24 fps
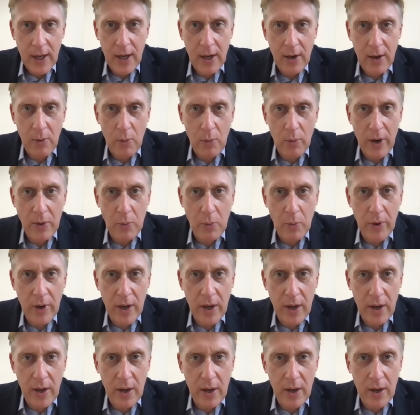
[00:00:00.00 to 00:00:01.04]
when
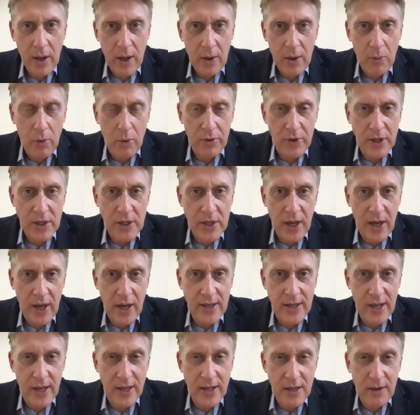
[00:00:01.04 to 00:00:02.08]
we are wanting to
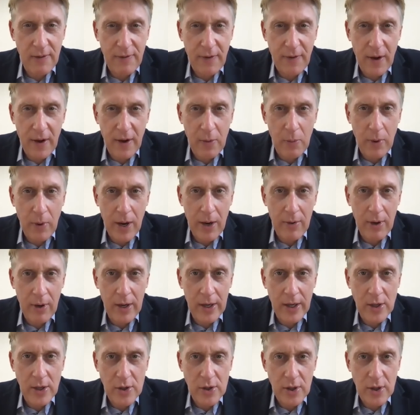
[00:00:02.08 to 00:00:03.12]
identify where a
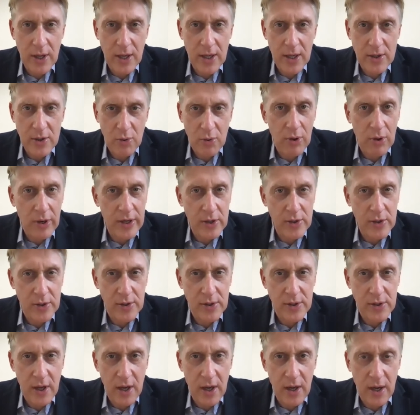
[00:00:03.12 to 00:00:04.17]
lesion is or
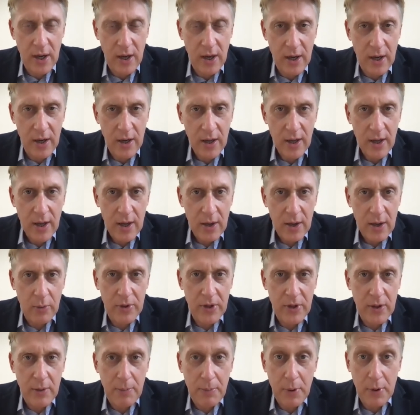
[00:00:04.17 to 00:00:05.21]
lesions are
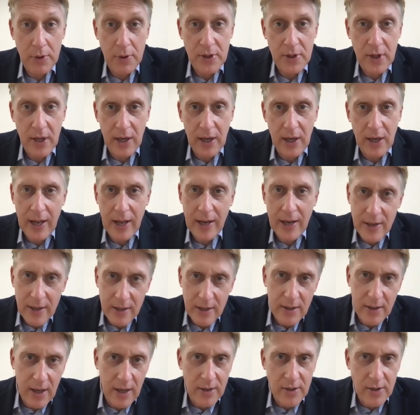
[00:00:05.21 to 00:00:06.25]
within the prostate gland
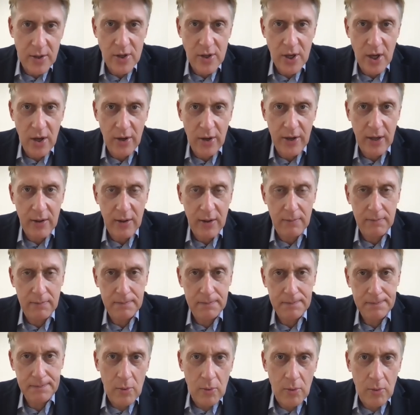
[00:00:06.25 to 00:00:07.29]
and to target them.
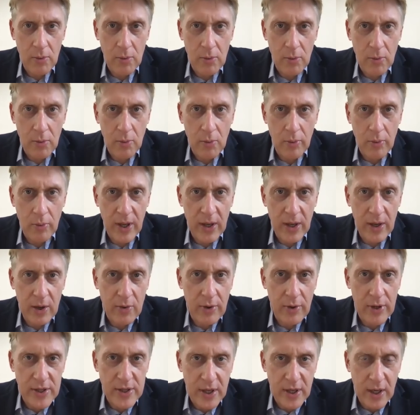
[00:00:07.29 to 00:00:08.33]
We
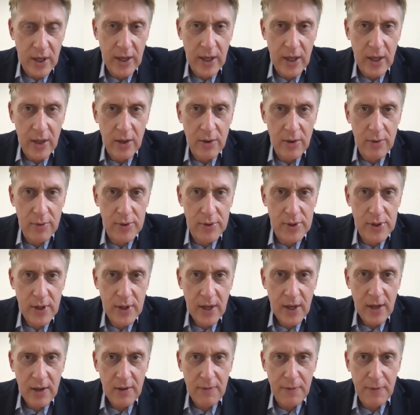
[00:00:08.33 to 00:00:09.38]
increasingly use
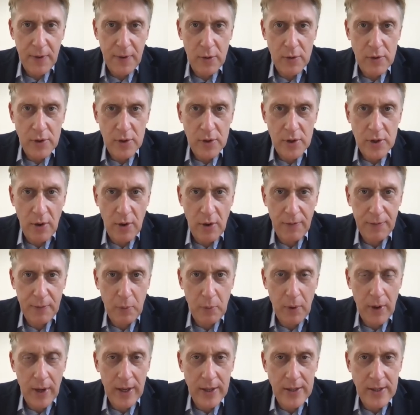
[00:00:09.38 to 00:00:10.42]
fusion
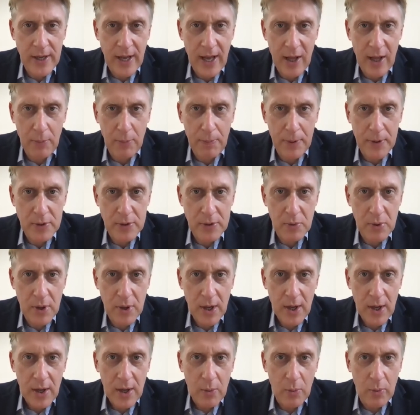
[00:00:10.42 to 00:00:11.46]
software to help us
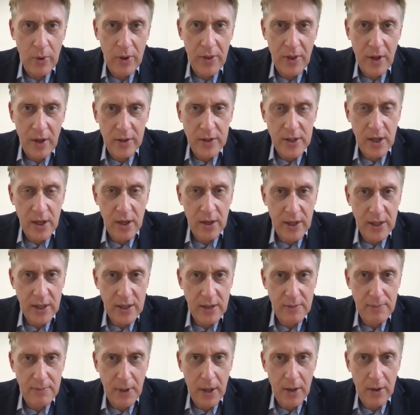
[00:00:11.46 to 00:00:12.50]
with our
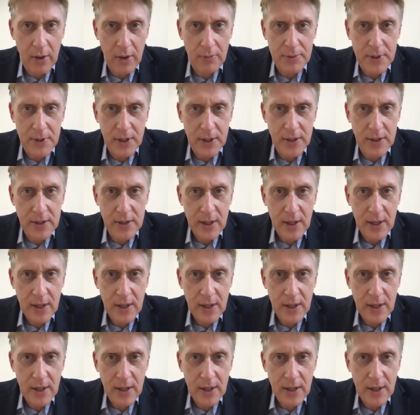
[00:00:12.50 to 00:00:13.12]
targeted biopsies.